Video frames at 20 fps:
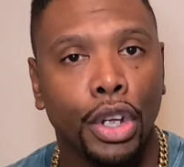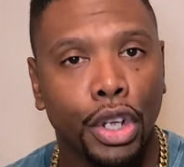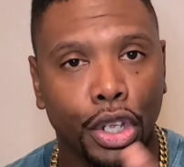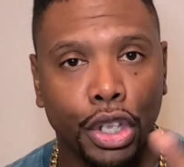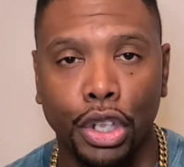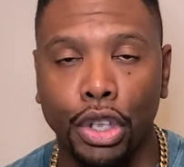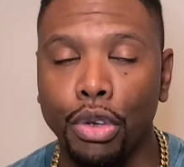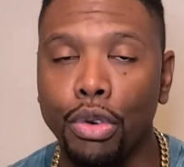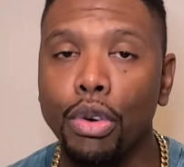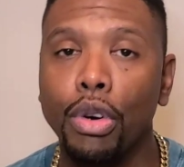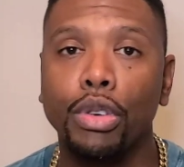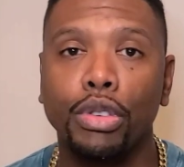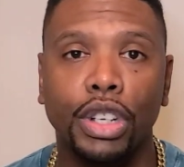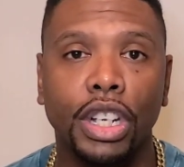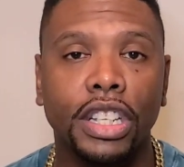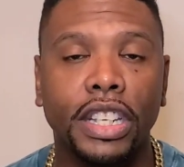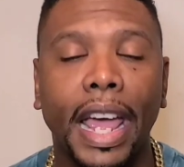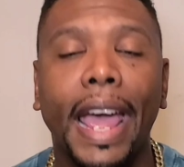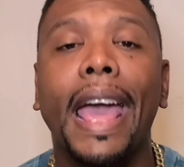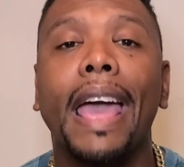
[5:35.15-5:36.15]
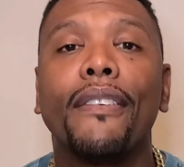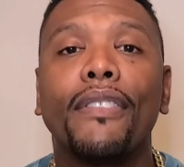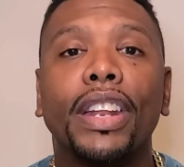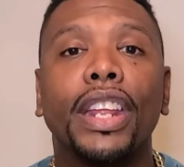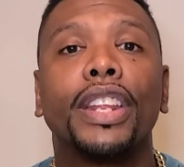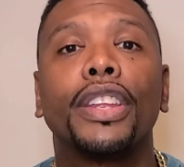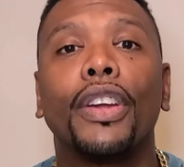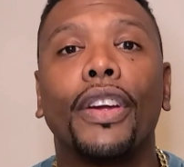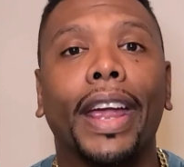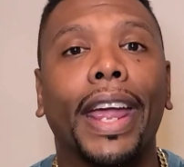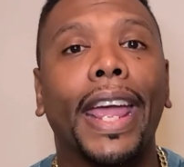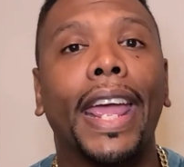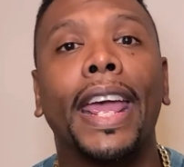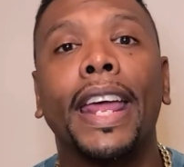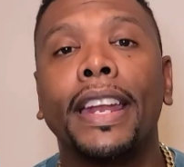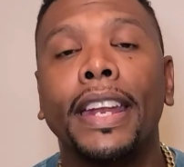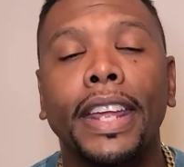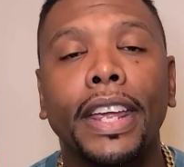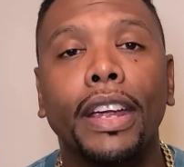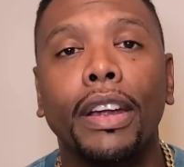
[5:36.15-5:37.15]
You will just have it in your
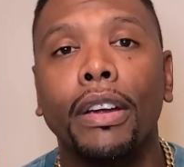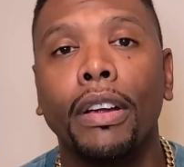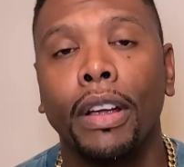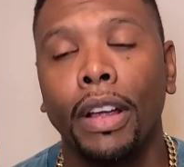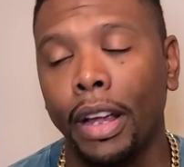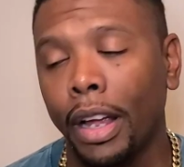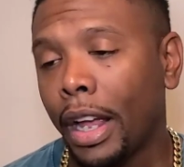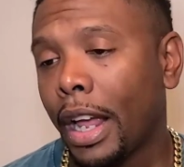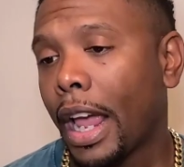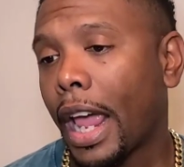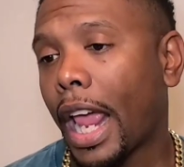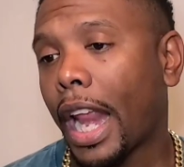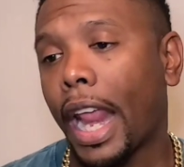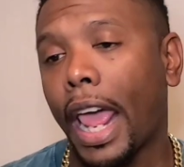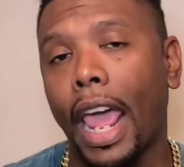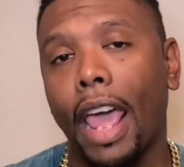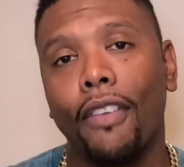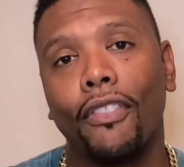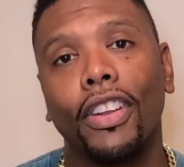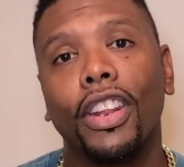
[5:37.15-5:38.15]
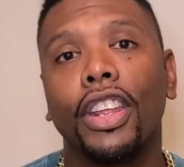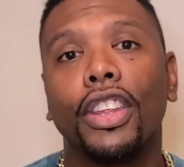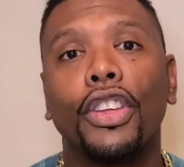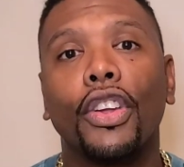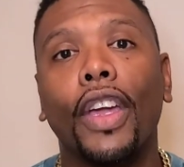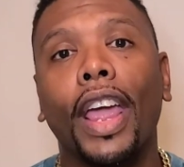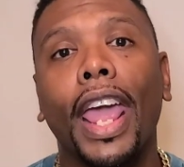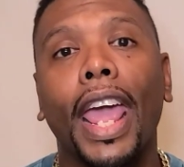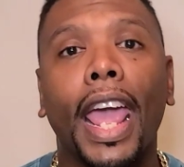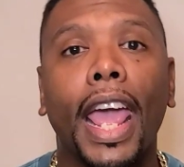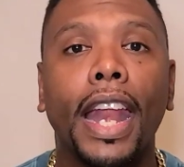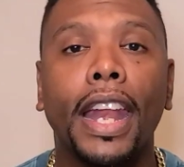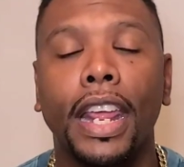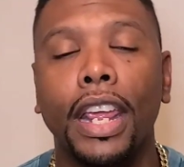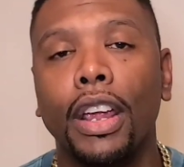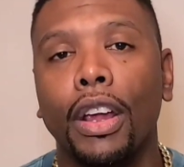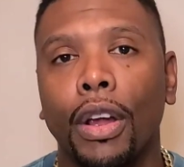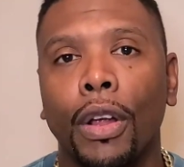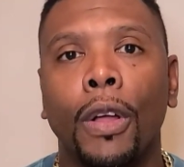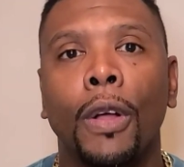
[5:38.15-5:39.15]
hand here and have it in your hand
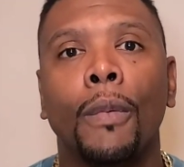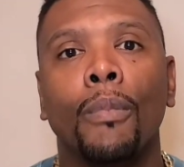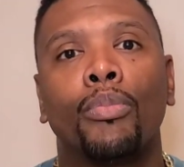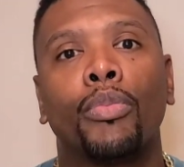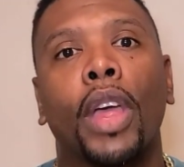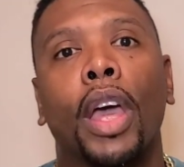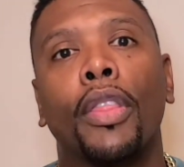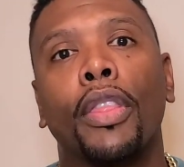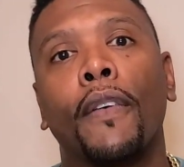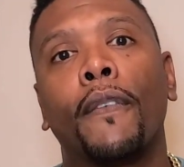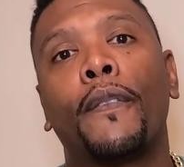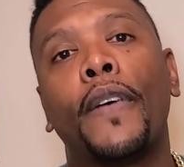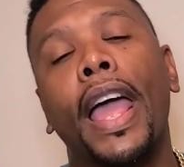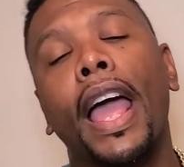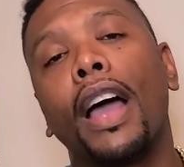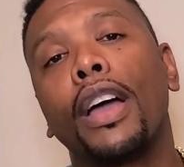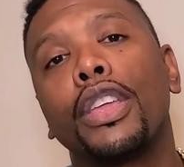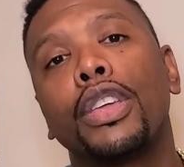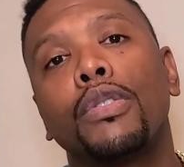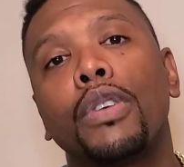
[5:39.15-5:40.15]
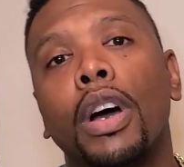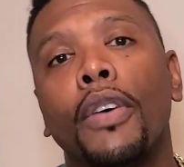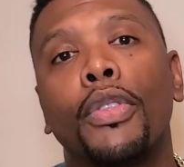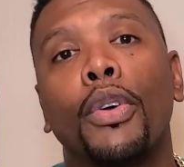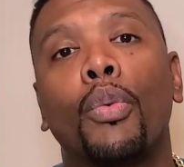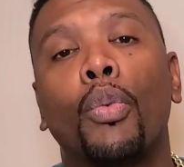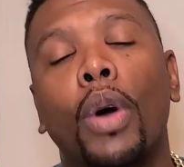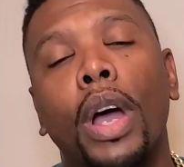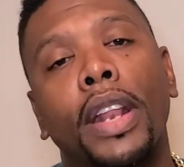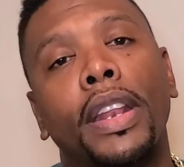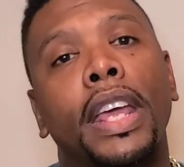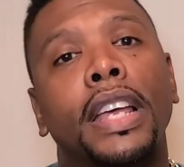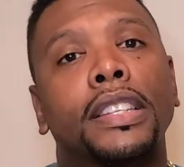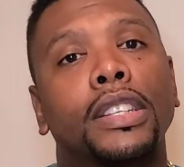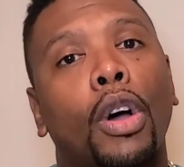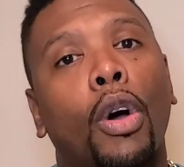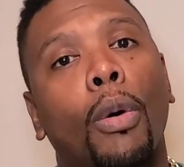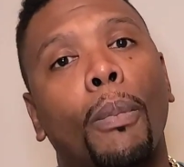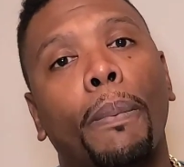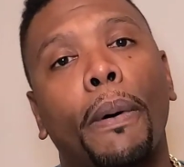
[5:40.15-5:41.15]
here. Now, the value of the one that's
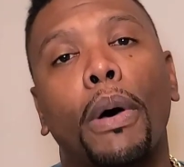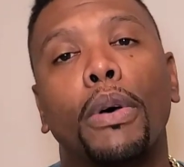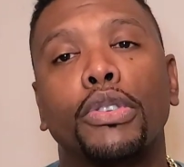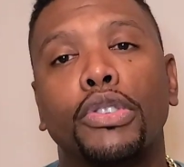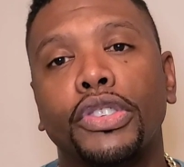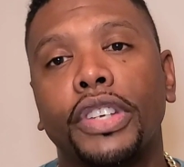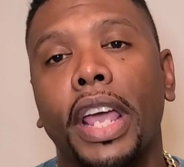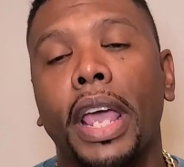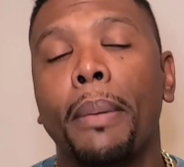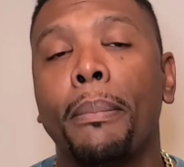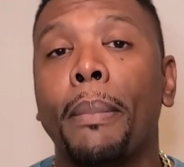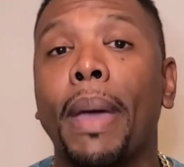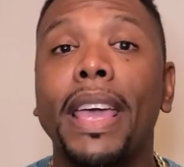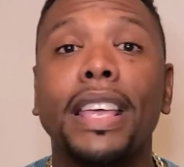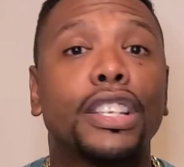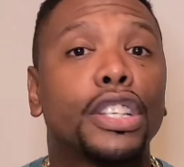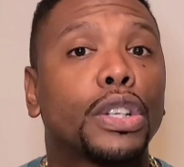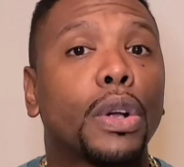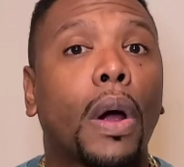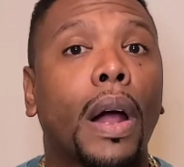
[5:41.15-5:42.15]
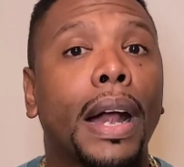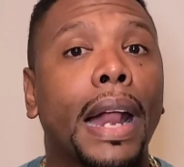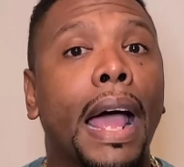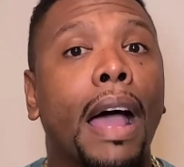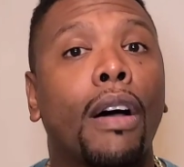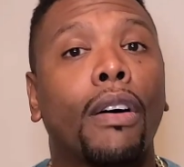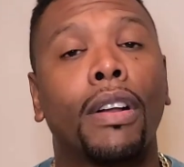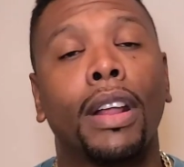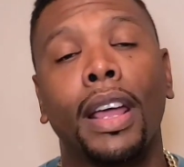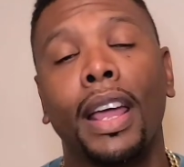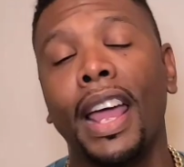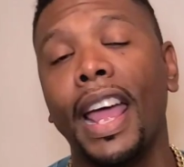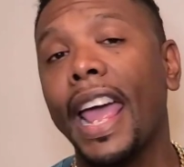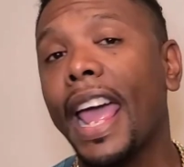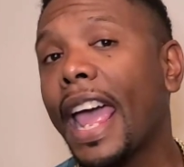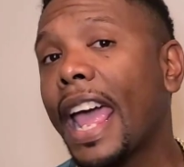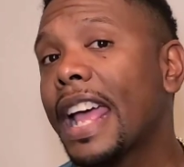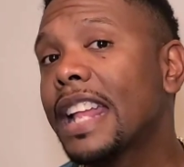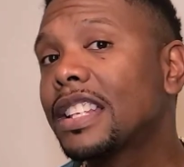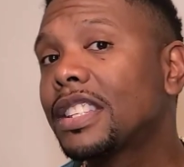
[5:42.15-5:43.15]
on Pulsechain may start out
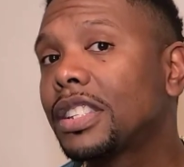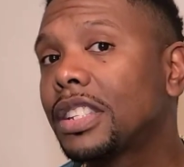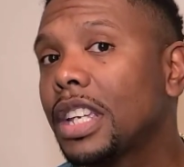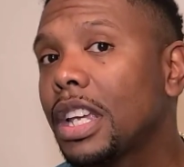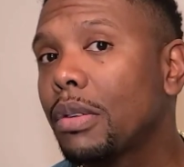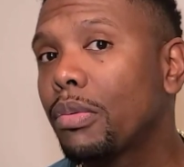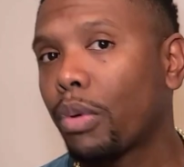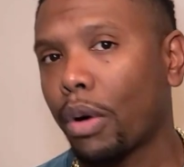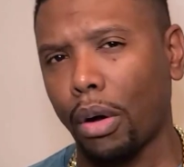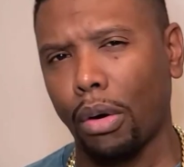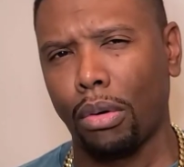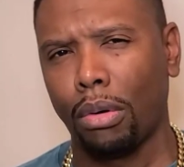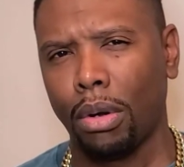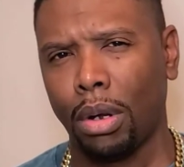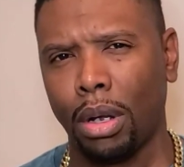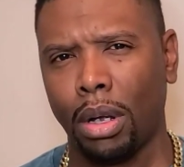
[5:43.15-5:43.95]
at 0.